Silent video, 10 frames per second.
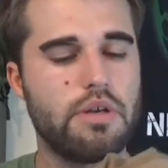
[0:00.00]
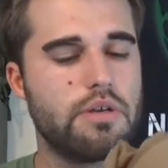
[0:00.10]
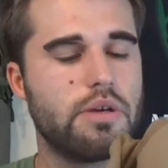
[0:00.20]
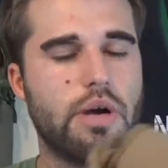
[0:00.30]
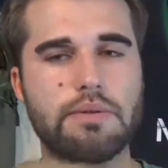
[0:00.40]

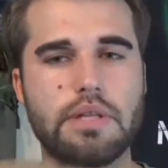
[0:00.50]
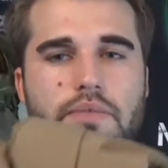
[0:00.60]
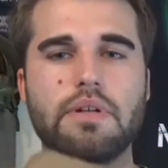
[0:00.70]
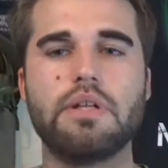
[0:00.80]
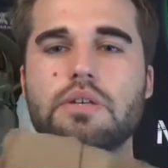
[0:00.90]
So I would
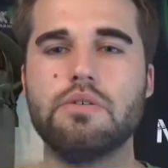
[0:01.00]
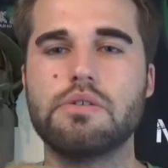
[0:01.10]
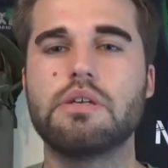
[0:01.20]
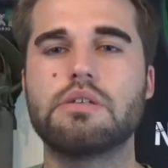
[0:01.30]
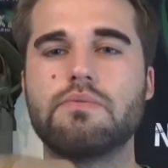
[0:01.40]
definitely
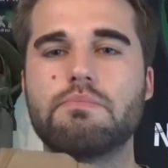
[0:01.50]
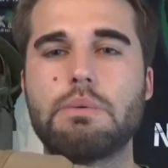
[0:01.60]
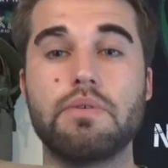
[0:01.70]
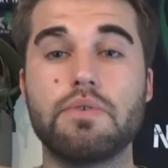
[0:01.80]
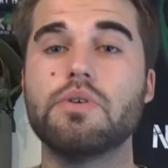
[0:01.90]
use this if
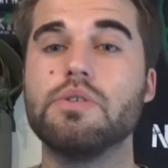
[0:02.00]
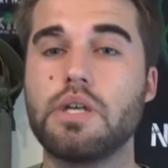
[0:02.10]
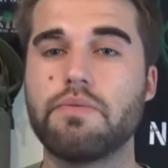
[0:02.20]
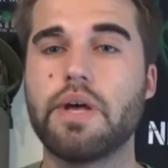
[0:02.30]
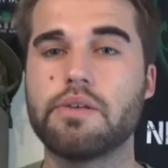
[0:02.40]
you're using
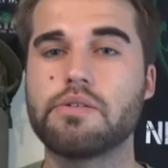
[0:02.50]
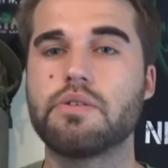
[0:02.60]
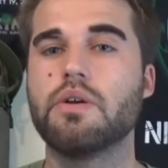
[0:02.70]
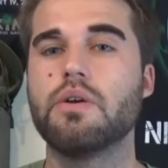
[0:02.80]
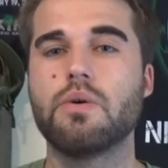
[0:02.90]
a vest
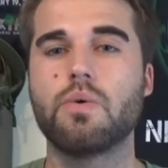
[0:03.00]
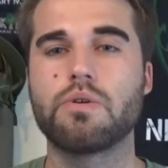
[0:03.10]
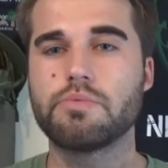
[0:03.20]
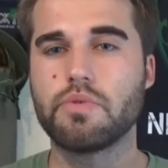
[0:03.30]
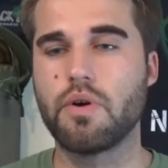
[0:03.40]
or
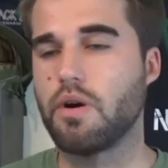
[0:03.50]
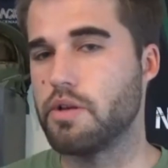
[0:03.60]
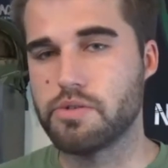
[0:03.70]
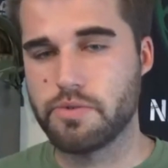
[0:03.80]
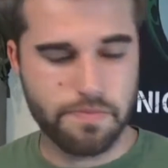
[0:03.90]
some sort of
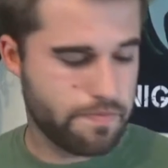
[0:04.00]
harness.